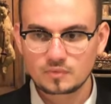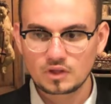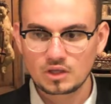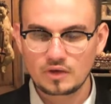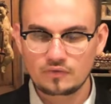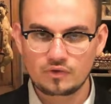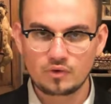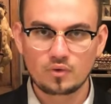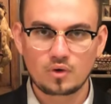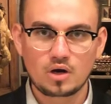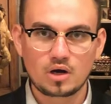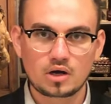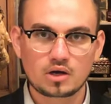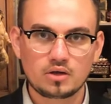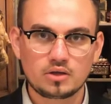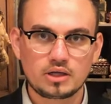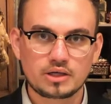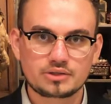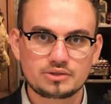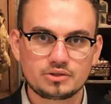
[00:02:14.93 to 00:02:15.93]
if you are a
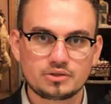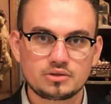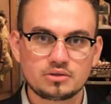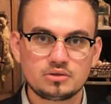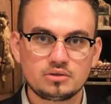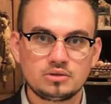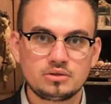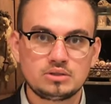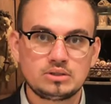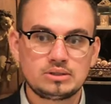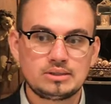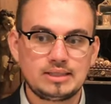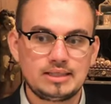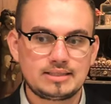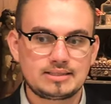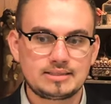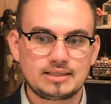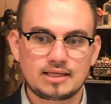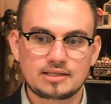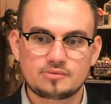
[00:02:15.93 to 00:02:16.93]
collector,
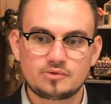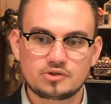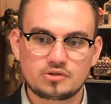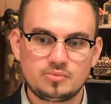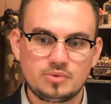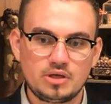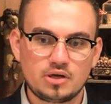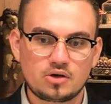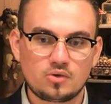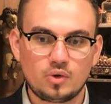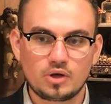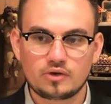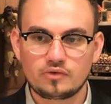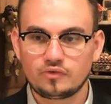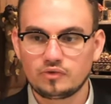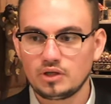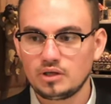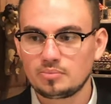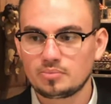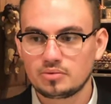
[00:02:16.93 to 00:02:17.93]
it's not supposed to be a quick
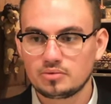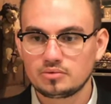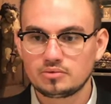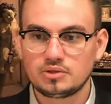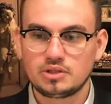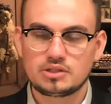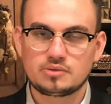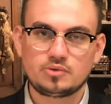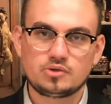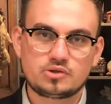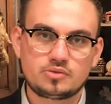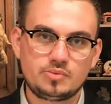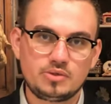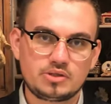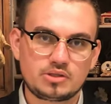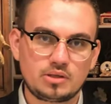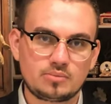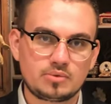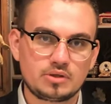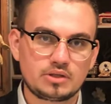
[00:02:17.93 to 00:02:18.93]
flip. It's supposed to be
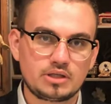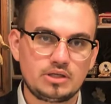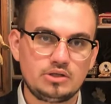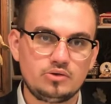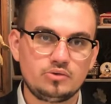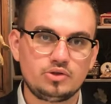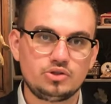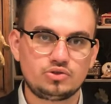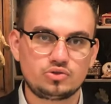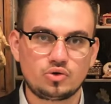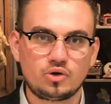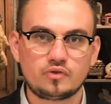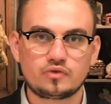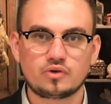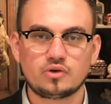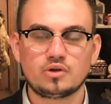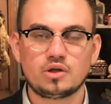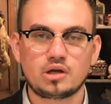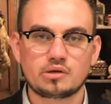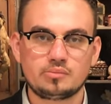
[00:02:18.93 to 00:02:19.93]
something that you enjoy
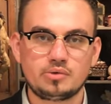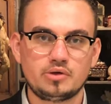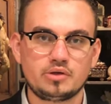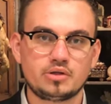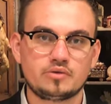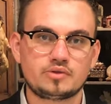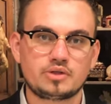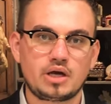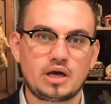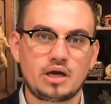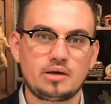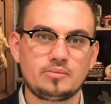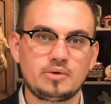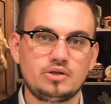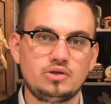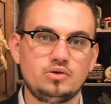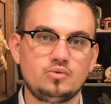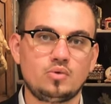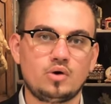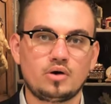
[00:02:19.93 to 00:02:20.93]
for a long period of time
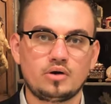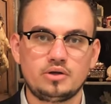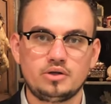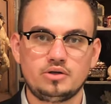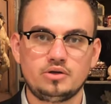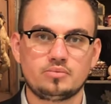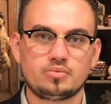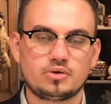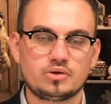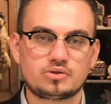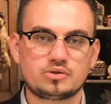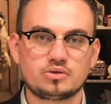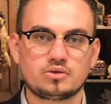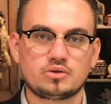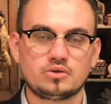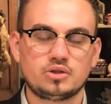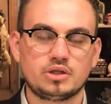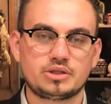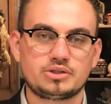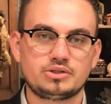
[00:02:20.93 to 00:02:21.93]
and you want in your personal
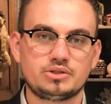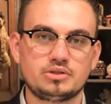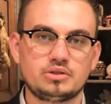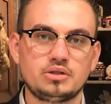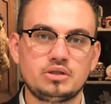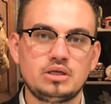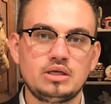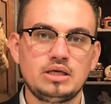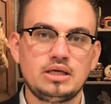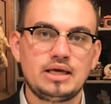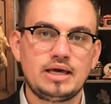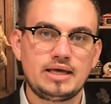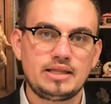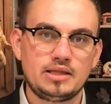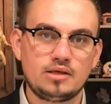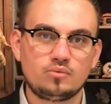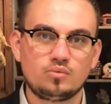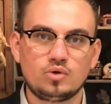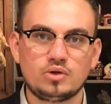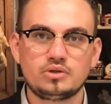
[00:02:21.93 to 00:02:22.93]
collection, and
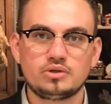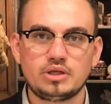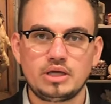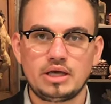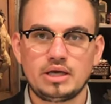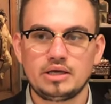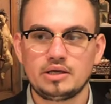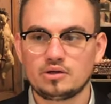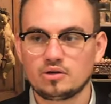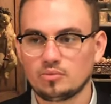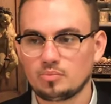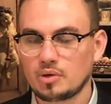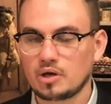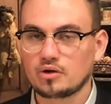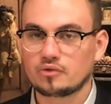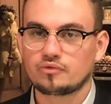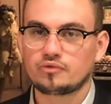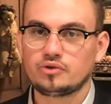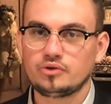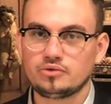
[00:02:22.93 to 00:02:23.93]
then one day it'll
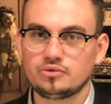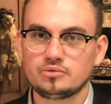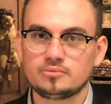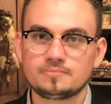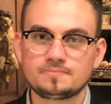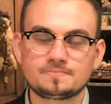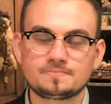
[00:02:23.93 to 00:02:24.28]
bear fruit